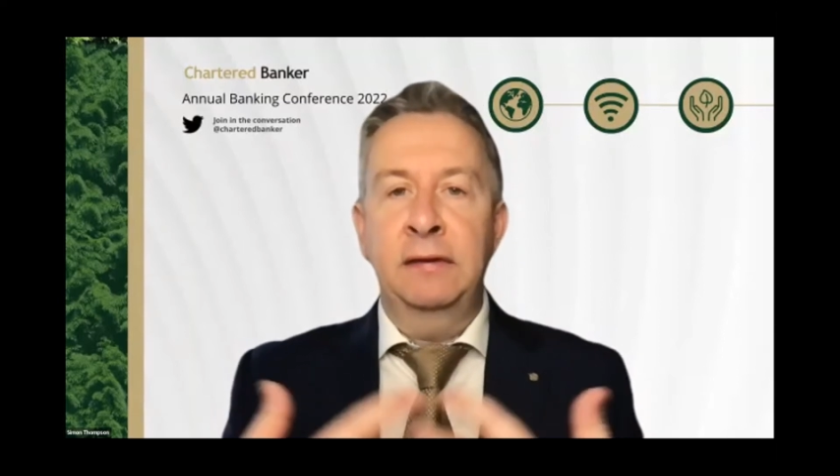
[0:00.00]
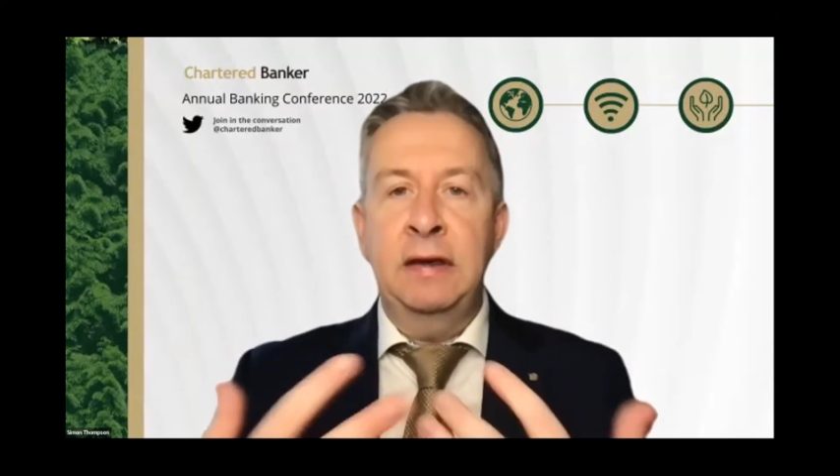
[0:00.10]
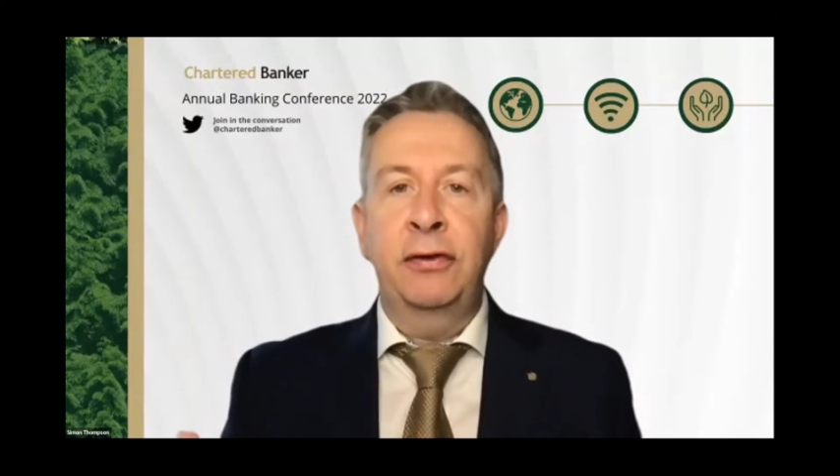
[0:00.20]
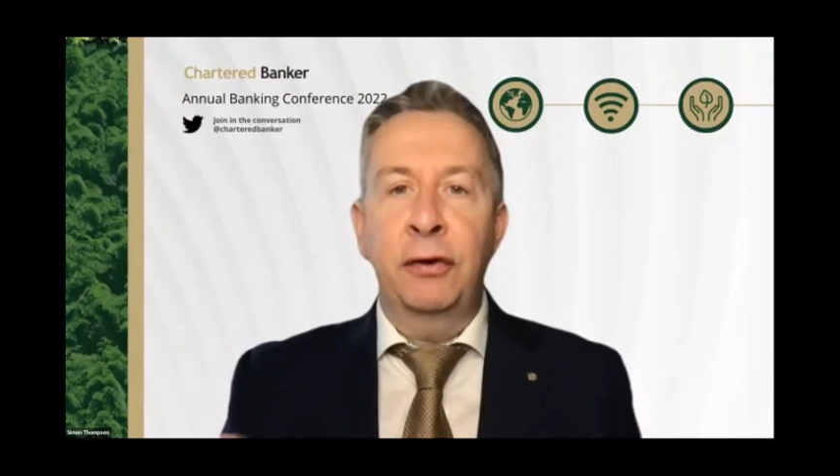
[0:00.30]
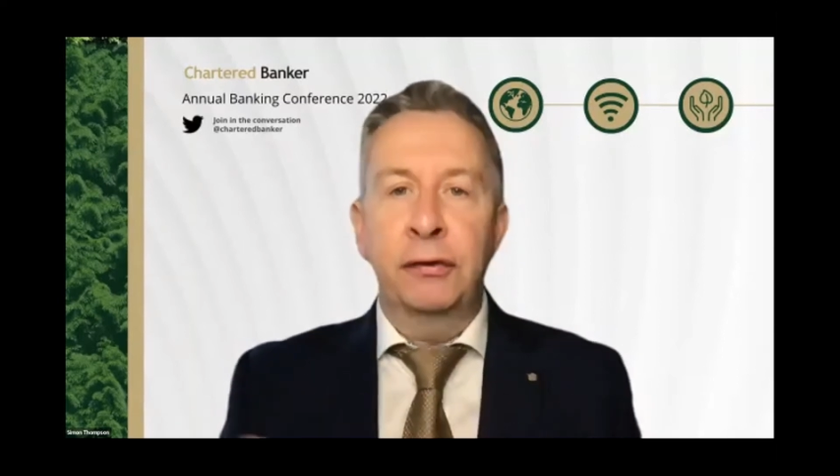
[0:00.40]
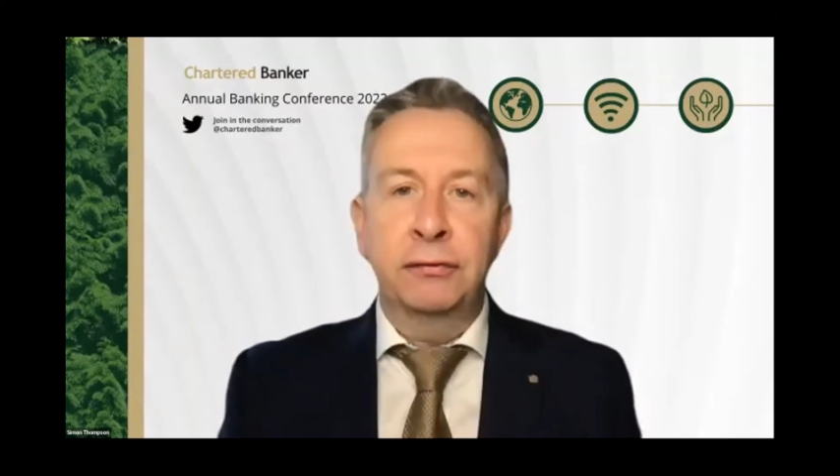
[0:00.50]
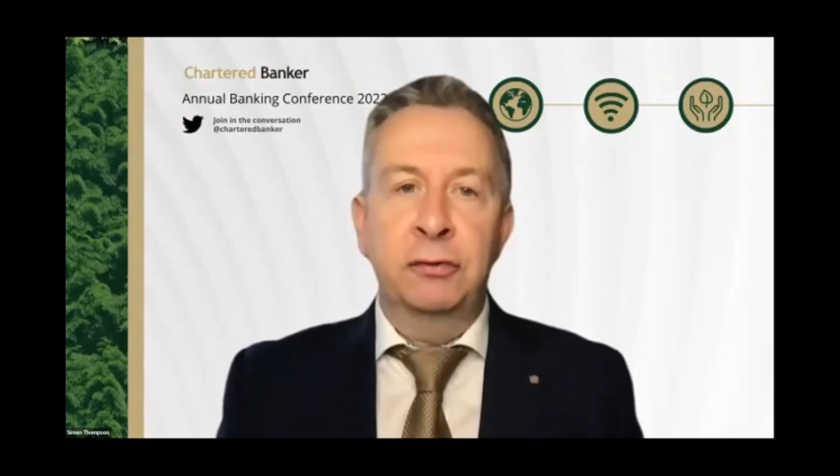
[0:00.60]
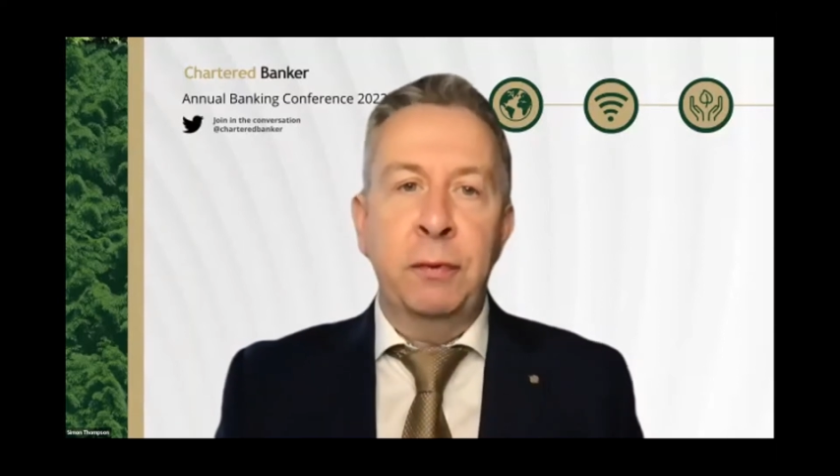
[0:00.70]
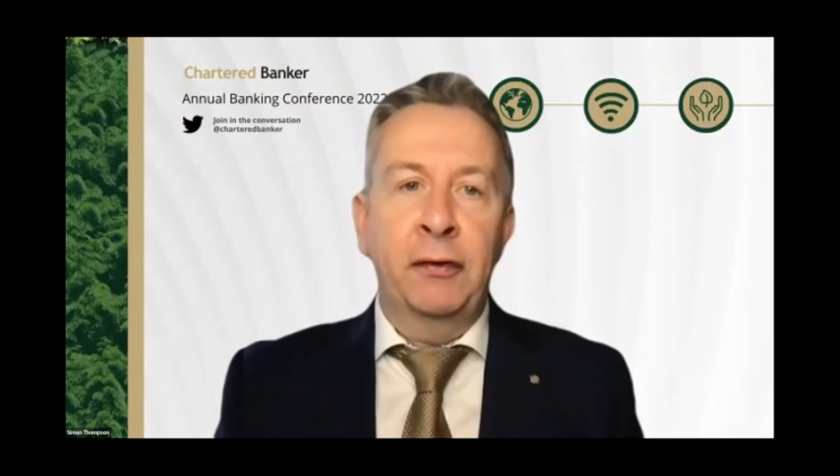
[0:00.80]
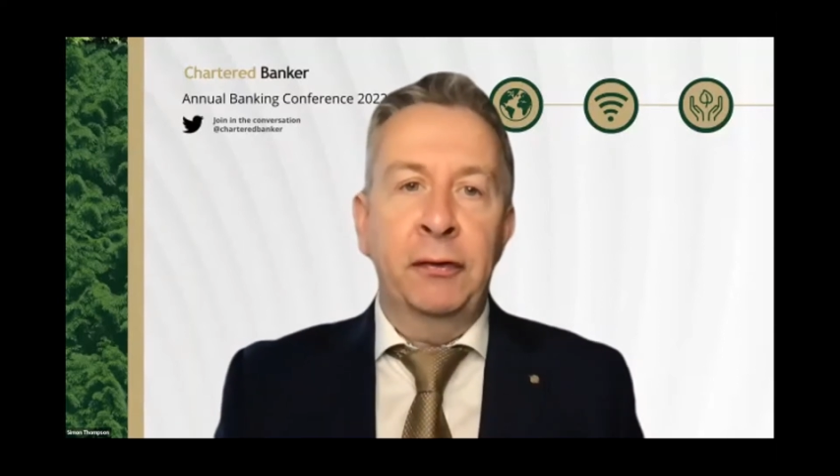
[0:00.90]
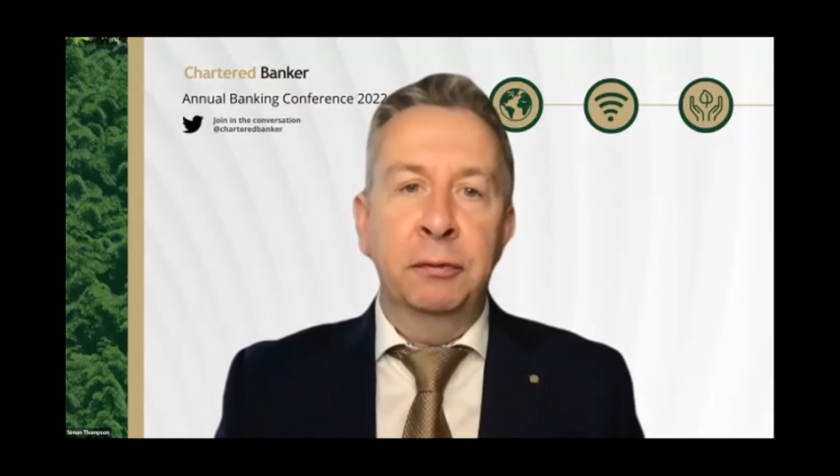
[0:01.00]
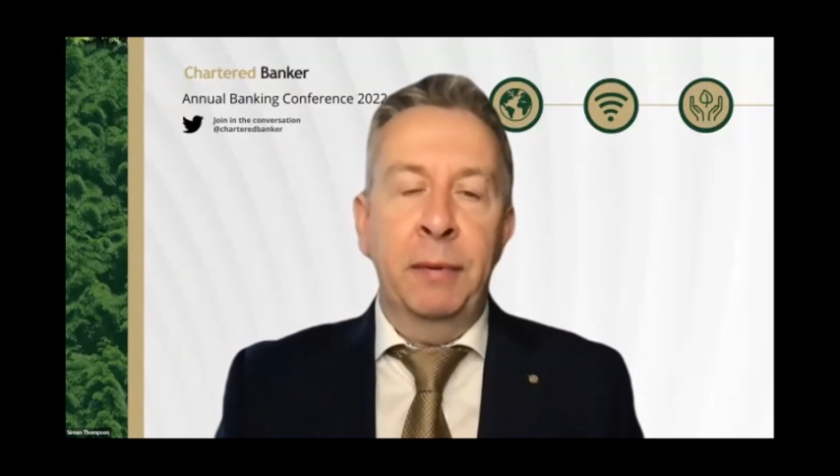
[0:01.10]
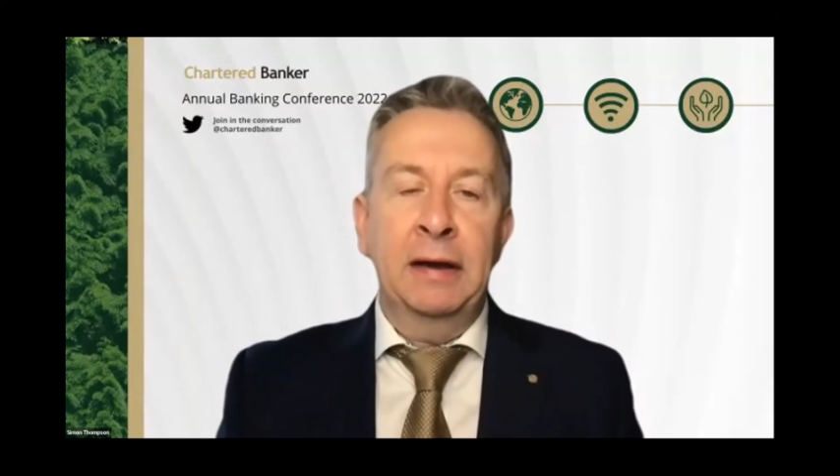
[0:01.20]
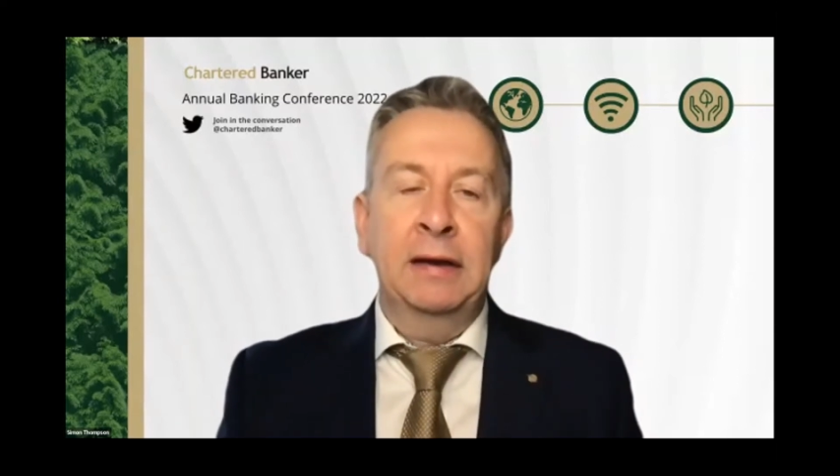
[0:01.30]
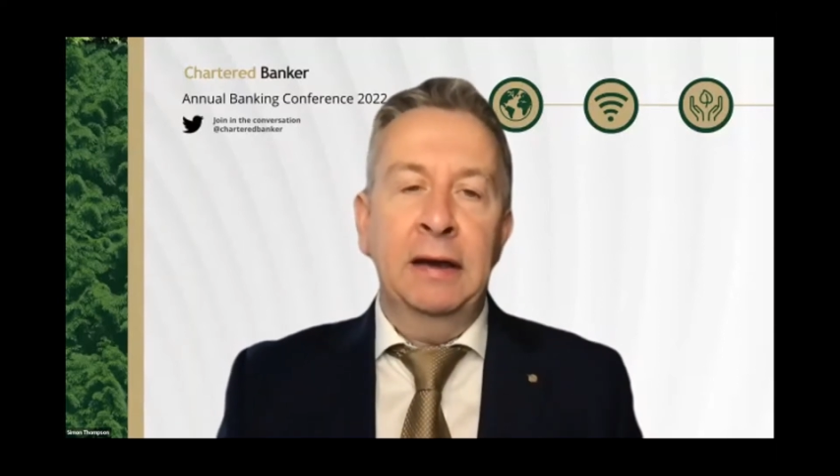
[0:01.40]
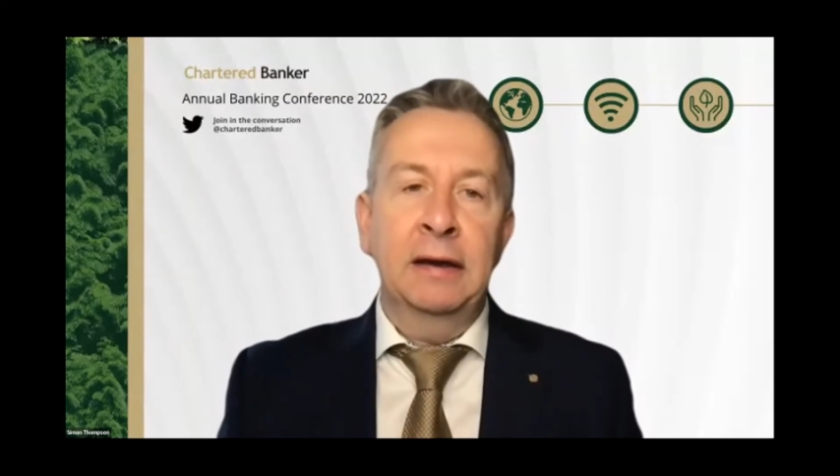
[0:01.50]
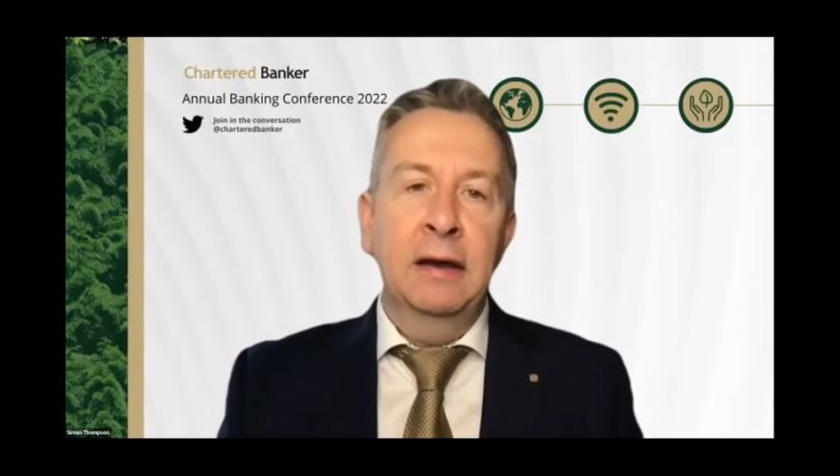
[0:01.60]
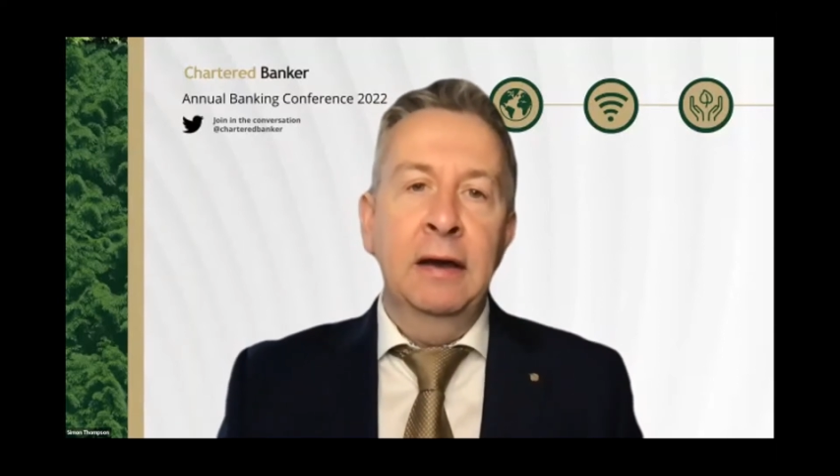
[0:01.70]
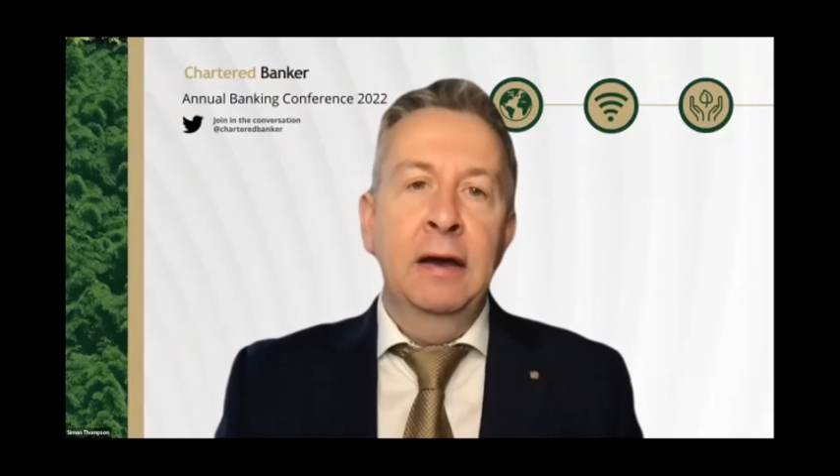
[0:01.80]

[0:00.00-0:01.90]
ethos of responsible banking